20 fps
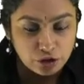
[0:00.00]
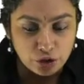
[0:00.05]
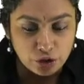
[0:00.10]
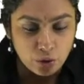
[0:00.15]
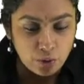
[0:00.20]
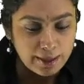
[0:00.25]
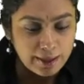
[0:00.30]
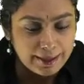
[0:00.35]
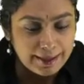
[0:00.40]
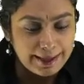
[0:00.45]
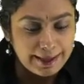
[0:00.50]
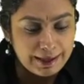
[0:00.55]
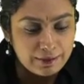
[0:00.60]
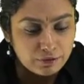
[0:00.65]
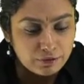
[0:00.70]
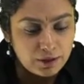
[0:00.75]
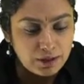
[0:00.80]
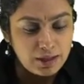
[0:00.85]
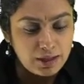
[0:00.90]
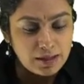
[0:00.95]
Though it
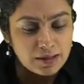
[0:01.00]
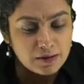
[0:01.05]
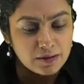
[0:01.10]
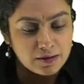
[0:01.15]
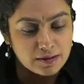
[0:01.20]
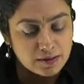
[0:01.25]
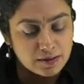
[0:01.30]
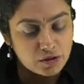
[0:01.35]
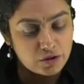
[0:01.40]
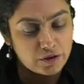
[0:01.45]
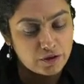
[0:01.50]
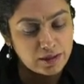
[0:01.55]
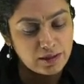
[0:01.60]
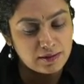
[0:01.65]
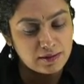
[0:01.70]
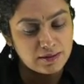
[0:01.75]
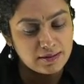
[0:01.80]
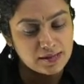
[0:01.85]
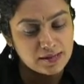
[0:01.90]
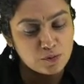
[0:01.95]
left the
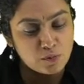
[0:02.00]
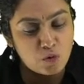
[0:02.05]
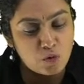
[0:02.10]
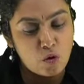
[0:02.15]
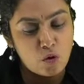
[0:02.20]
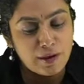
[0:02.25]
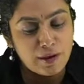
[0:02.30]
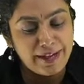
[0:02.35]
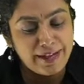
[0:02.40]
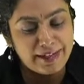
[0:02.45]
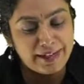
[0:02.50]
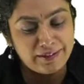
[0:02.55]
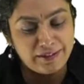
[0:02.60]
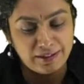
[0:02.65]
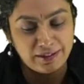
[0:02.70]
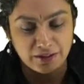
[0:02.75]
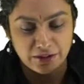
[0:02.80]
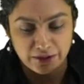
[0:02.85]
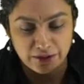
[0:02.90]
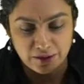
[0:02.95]
drinker smoking at
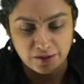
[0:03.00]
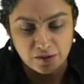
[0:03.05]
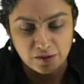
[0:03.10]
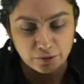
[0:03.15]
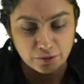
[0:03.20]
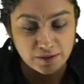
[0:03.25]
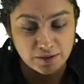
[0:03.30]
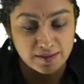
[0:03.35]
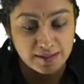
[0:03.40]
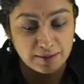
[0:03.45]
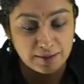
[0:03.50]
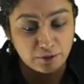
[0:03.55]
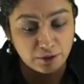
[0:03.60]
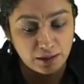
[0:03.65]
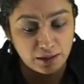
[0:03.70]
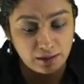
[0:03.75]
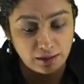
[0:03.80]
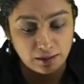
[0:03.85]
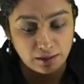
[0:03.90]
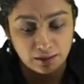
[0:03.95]
the ears for
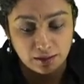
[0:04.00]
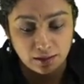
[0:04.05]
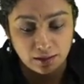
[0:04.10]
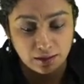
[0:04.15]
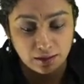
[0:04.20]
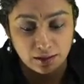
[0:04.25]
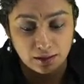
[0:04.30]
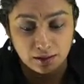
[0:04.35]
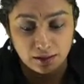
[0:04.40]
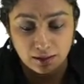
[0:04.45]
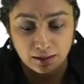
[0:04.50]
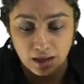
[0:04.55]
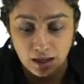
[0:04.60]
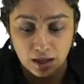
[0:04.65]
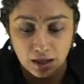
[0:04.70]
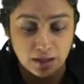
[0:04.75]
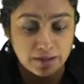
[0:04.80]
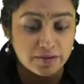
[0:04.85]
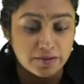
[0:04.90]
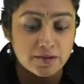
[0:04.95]
several uh,
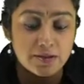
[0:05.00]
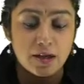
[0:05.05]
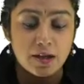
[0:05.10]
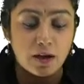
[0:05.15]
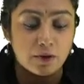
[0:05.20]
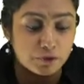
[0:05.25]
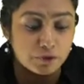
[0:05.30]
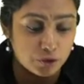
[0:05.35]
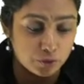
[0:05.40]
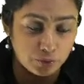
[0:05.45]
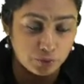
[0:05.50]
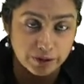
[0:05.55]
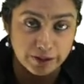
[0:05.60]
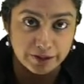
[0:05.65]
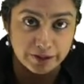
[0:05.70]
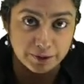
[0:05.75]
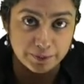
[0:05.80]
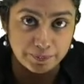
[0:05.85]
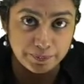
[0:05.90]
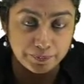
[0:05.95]
hours
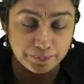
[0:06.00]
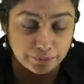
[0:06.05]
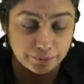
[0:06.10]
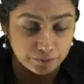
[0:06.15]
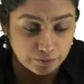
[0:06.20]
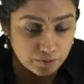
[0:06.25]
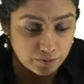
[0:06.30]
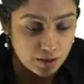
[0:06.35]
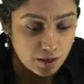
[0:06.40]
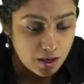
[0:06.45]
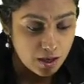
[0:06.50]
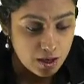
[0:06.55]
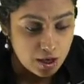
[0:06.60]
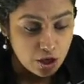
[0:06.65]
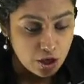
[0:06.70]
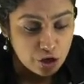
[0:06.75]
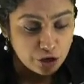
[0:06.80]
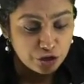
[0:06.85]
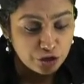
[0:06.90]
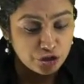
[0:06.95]
afterward.
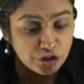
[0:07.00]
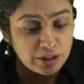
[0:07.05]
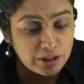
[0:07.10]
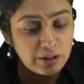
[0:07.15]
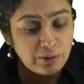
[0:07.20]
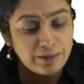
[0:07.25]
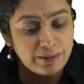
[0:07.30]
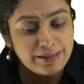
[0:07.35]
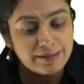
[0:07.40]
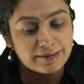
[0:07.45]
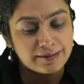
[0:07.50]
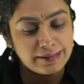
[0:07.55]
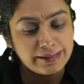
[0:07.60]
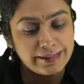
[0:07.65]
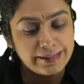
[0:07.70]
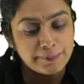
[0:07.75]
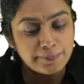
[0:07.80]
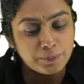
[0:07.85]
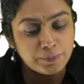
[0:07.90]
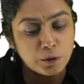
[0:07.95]
Ginny
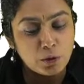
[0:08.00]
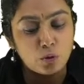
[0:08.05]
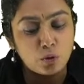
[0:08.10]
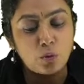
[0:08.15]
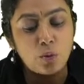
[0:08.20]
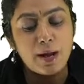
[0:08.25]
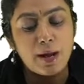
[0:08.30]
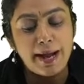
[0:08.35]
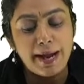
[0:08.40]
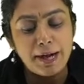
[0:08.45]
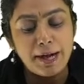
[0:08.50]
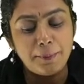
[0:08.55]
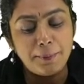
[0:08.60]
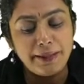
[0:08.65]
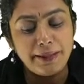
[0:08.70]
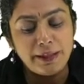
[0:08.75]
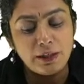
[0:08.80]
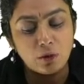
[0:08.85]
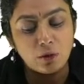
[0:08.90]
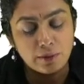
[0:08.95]
Weasley, who had
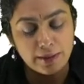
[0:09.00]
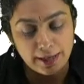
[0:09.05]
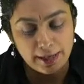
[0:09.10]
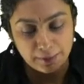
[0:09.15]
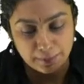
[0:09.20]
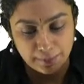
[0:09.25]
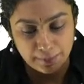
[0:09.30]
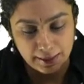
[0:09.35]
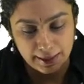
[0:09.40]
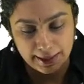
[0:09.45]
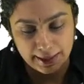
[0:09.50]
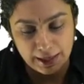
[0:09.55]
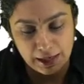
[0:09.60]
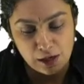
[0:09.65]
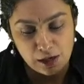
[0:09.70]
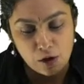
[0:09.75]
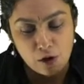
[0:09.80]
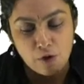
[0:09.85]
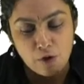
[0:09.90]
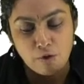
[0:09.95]
been looking
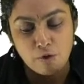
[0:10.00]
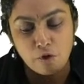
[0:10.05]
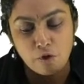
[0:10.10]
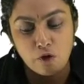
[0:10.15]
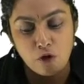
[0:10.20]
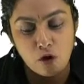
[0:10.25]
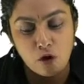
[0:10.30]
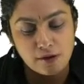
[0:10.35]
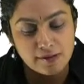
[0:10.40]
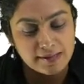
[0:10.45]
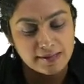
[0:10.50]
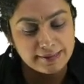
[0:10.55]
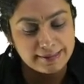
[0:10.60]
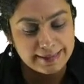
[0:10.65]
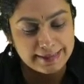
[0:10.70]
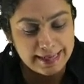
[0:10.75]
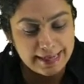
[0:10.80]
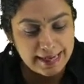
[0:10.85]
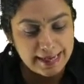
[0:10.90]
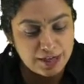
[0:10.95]
pale, was
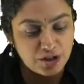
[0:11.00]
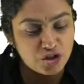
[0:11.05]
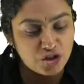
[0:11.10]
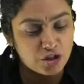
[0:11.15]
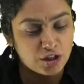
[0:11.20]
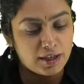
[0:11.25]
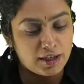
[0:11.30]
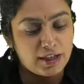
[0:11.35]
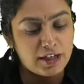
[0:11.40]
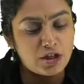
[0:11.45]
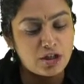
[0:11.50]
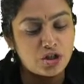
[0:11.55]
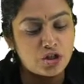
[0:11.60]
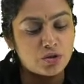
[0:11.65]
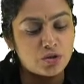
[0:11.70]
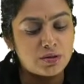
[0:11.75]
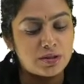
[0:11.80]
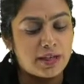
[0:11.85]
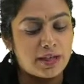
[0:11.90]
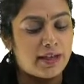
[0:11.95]
dash
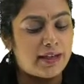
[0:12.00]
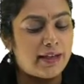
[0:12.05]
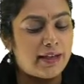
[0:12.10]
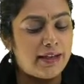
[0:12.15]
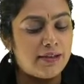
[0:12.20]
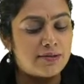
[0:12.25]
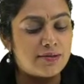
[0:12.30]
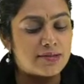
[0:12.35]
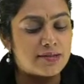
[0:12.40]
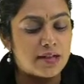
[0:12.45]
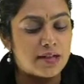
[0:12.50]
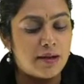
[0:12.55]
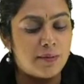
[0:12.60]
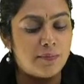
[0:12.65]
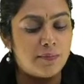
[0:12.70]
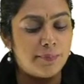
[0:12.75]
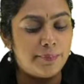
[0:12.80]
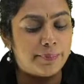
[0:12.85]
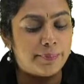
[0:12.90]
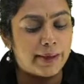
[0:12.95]
into taking
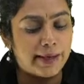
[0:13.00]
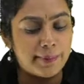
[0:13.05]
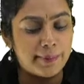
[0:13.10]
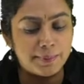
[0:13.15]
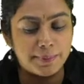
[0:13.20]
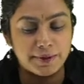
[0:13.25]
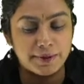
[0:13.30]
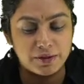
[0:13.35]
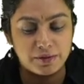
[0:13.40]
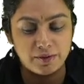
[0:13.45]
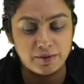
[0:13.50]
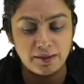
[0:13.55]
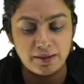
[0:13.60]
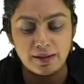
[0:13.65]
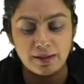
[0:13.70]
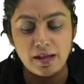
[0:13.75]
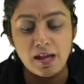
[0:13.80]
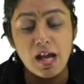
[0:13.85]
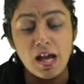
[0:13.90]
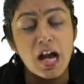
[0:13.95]
some by
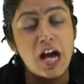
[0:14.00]
Percy.